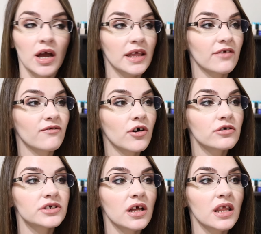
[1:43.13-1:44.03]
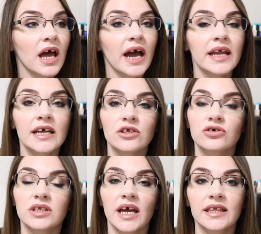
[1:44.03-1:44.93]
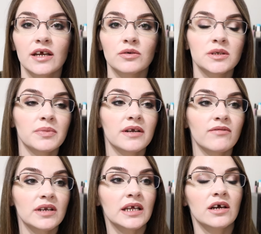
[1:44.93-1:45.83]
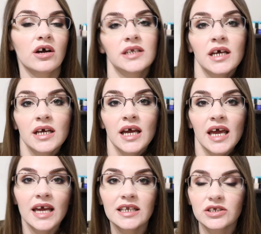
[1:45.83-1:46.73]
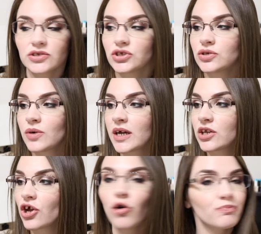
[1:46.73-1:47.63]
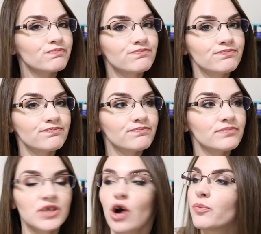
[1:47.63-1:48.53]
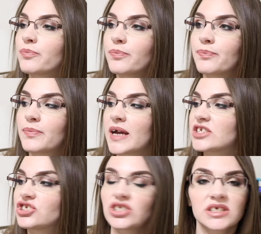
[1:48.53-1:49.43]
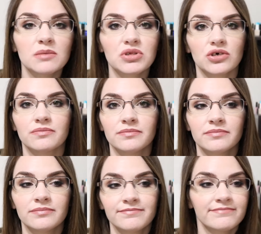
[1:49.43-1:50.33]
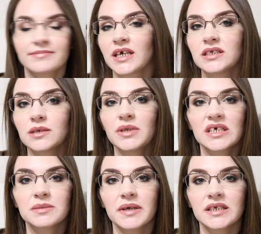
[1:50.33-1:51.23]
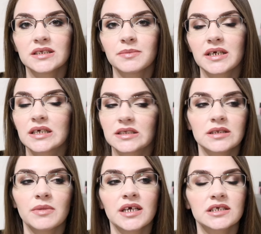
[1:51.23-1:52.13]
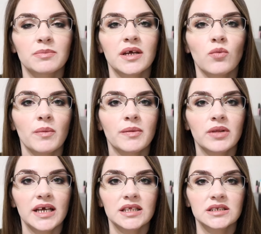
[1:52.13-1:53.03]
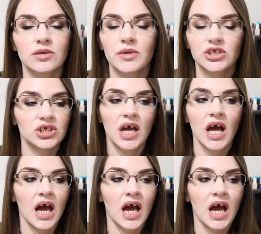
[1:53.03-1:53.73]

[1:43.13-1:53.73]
In the photos online, it looked like there was a bit of a neon hint to it. Nope, it's just a blue. Can somebody explain it to me? Can somebody explain why people like this so much?